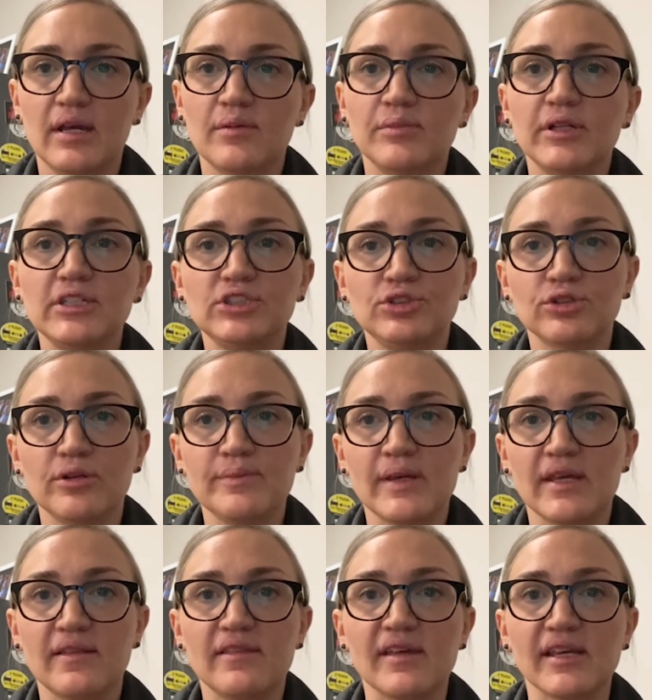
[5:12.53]
Please join me
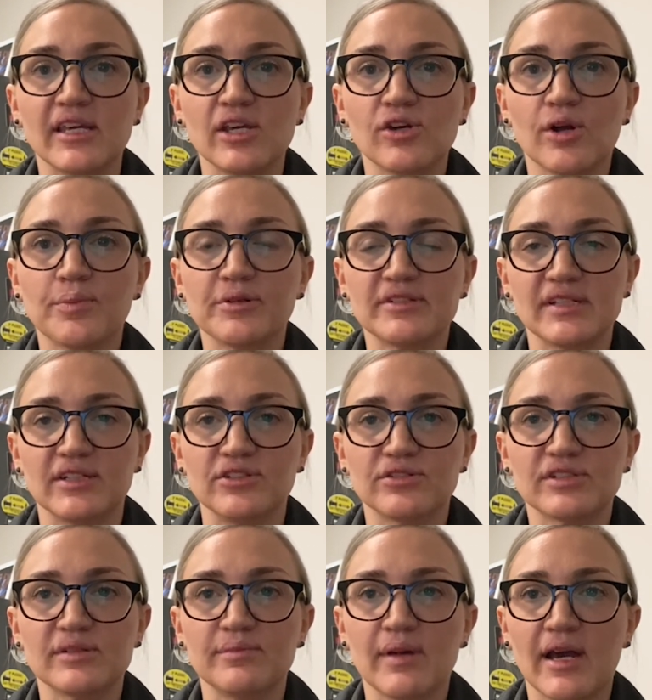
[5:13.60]
in thanking our
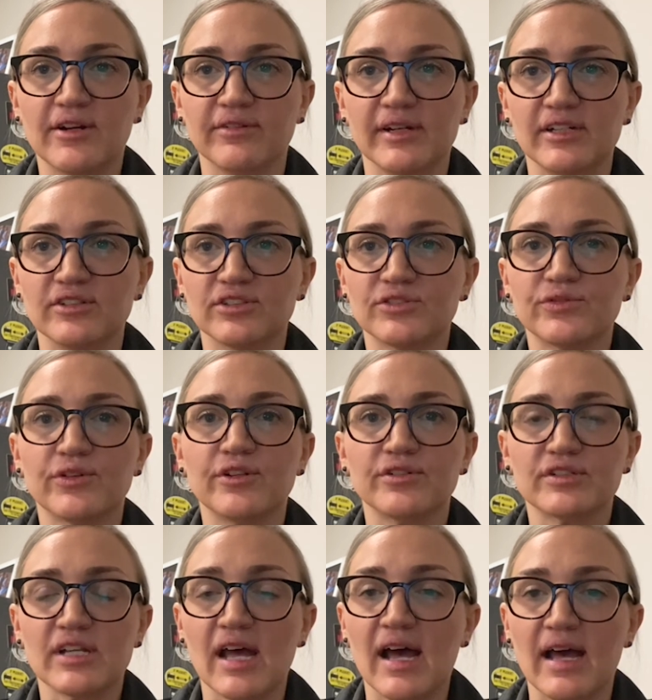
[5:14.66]
presenters and moderators for their
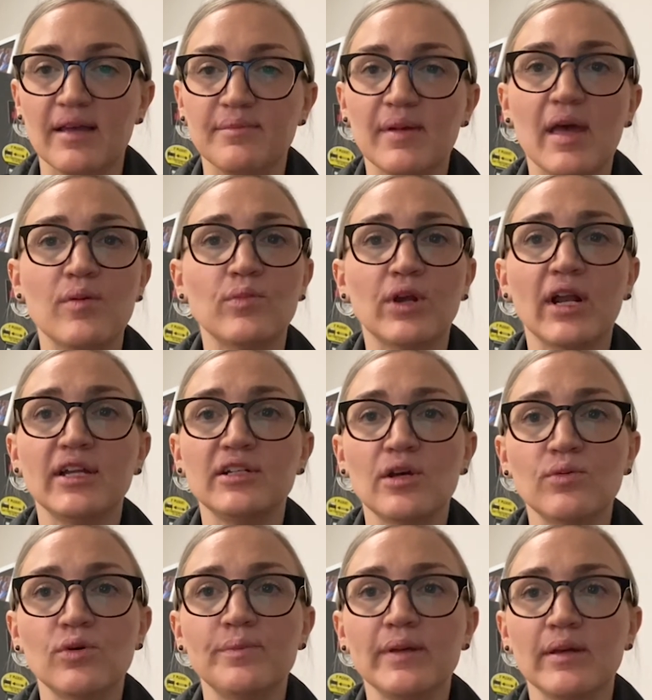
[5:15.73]
time and what I know
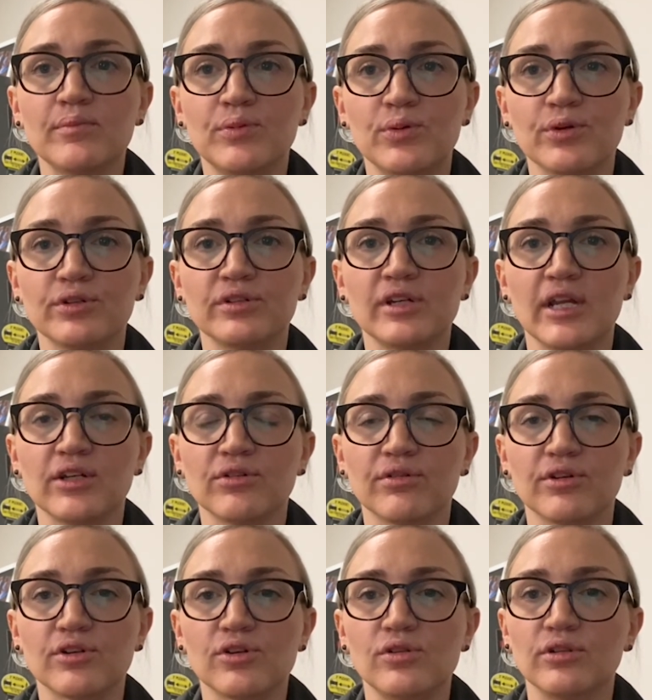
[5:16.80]
will be important and
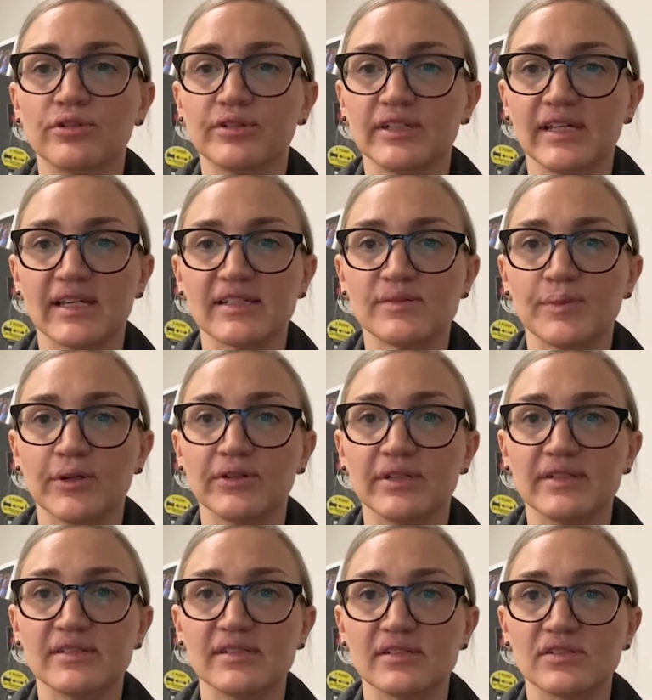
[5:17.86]
critical learning
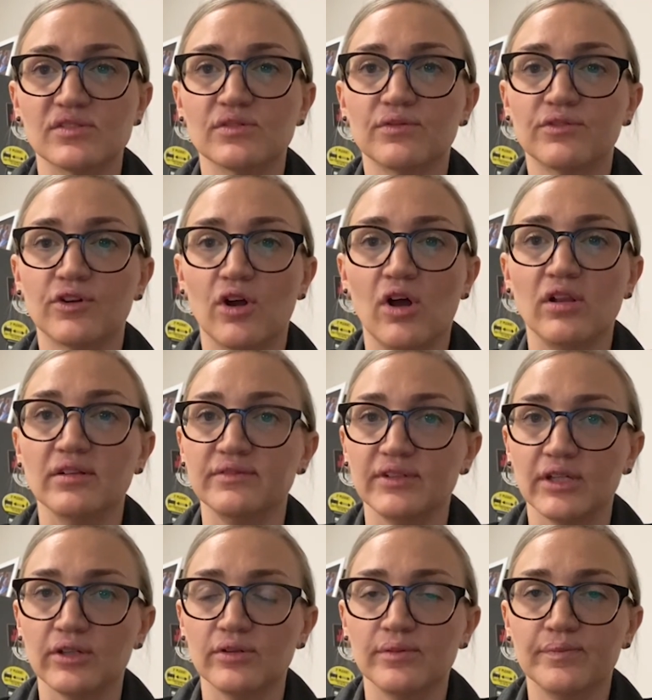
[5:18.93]
experiences for all of
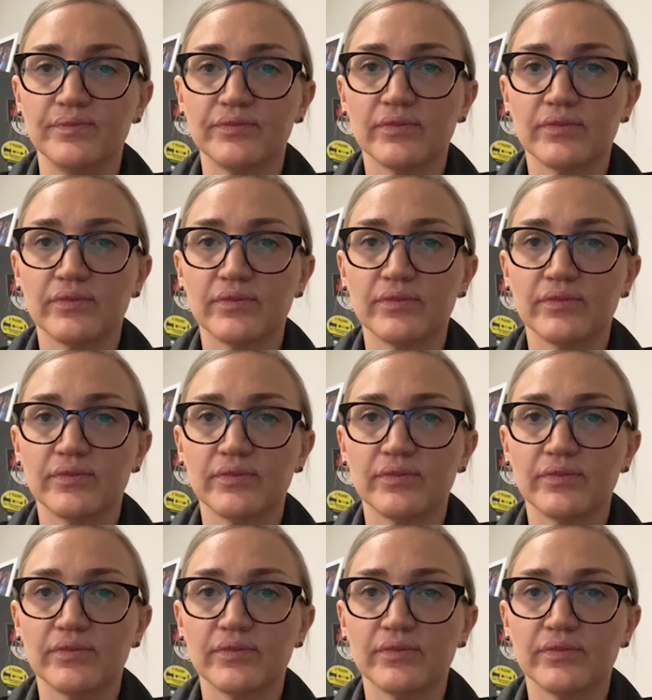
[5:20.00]
you.